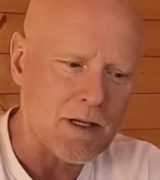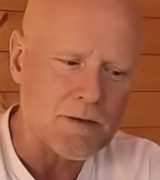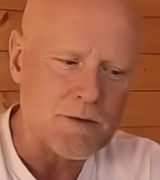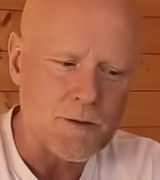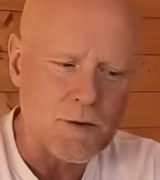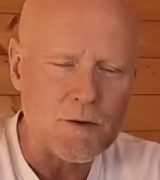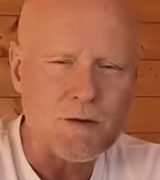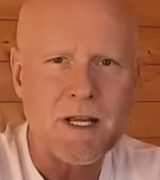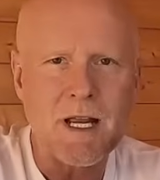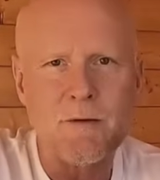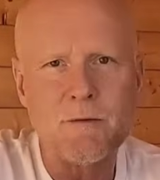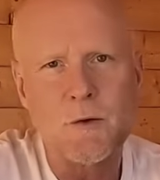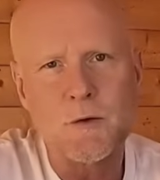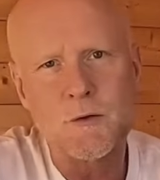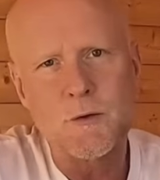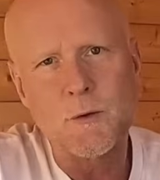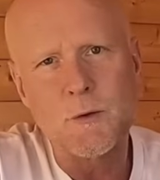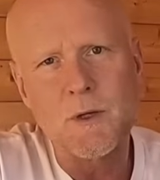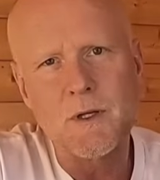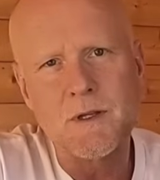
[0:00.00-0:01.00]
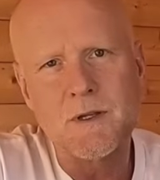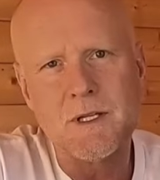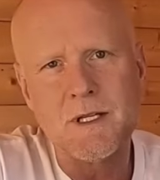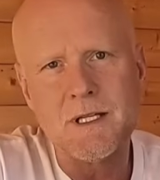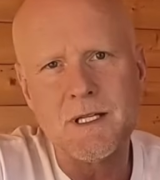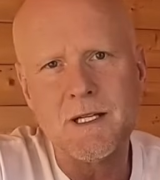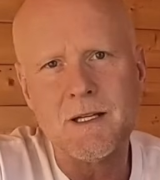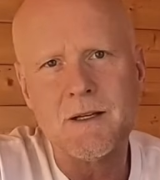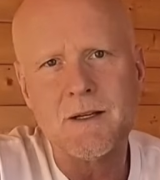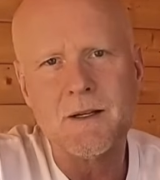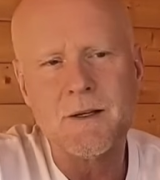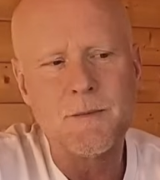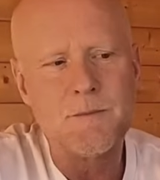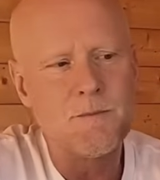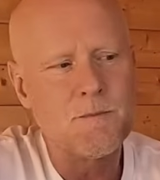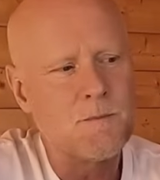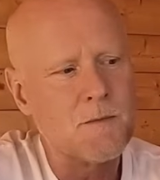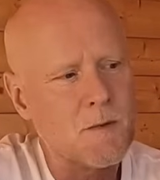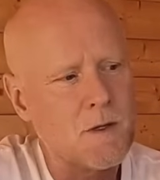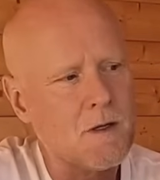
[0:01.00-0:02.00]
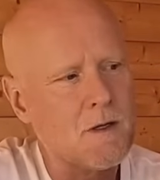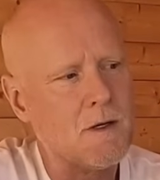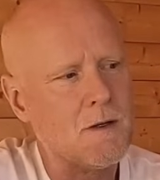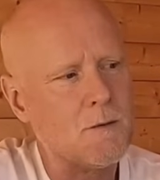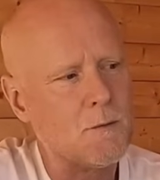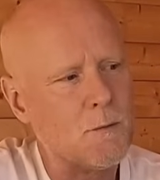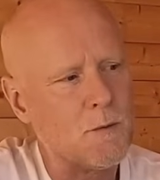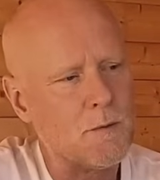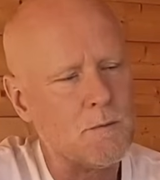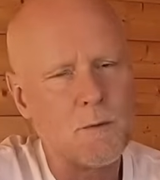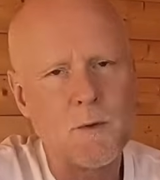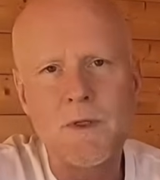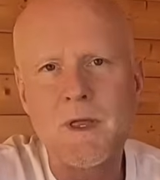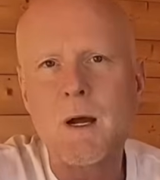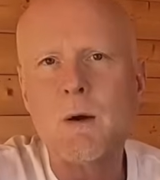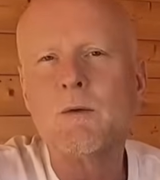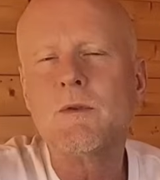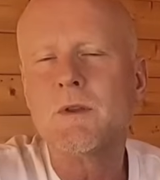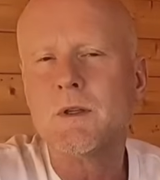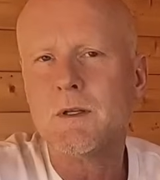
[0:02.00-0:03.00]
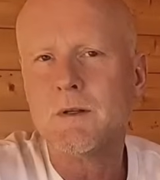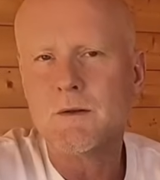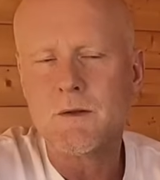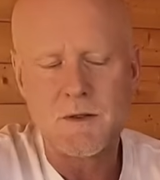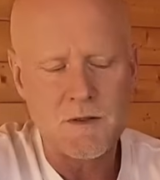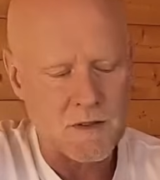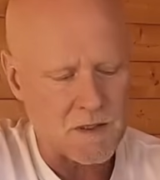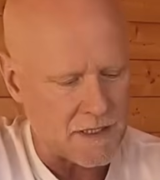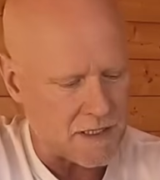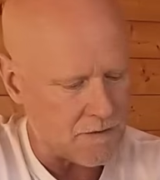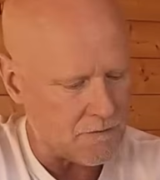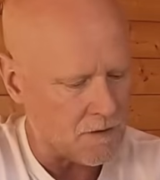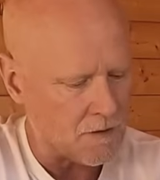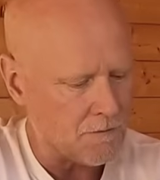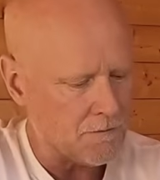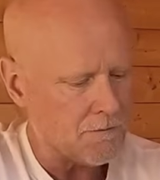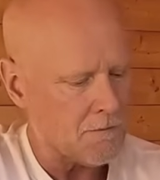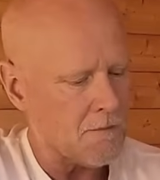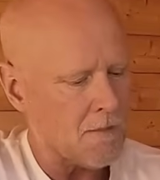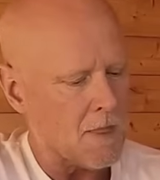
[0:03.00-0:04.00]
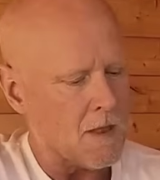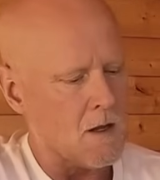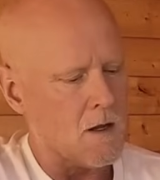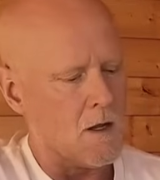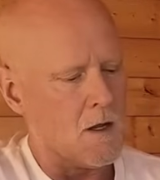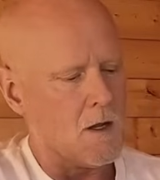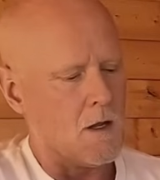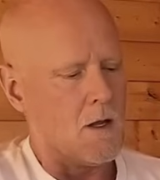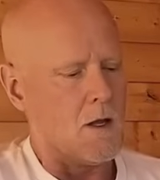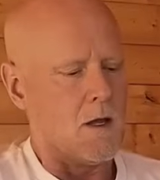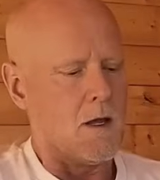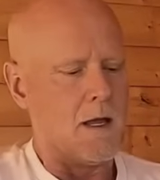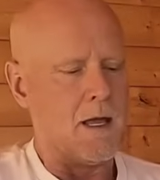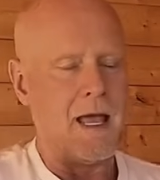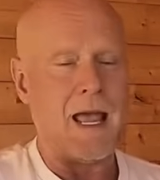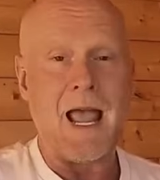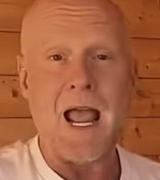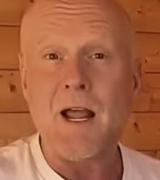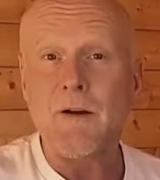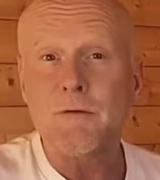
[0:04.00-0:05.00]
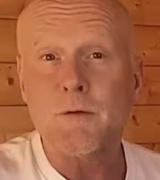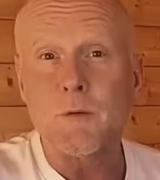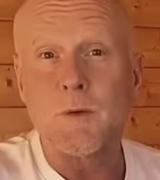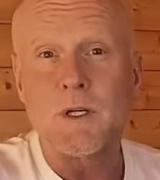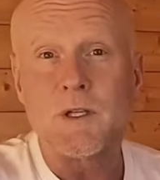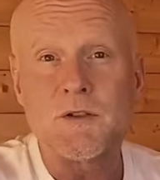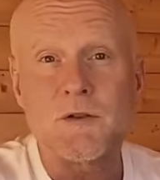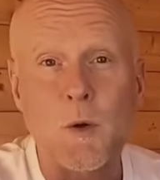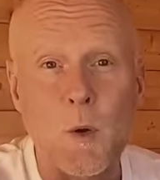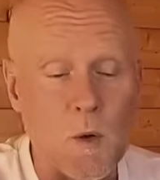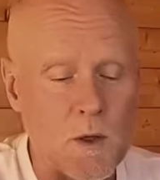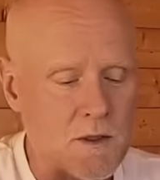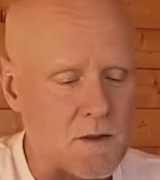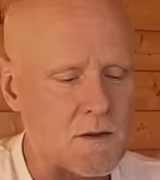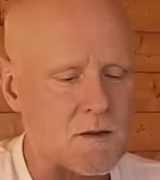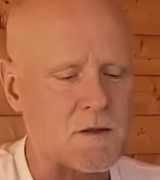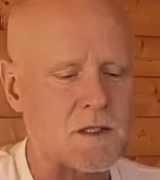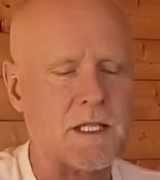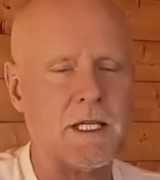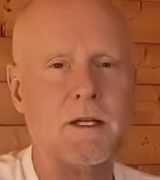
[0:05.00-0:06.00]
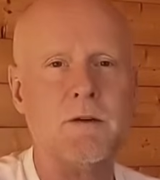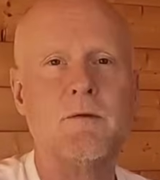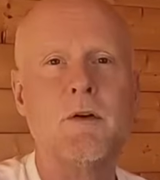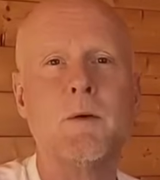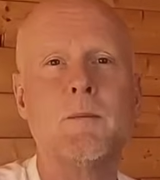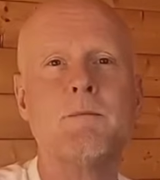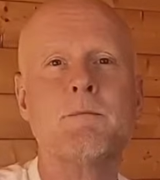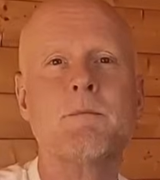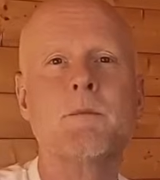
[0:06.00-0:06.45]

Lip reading: just after shooting the without the sleeve. After installing the sleeve,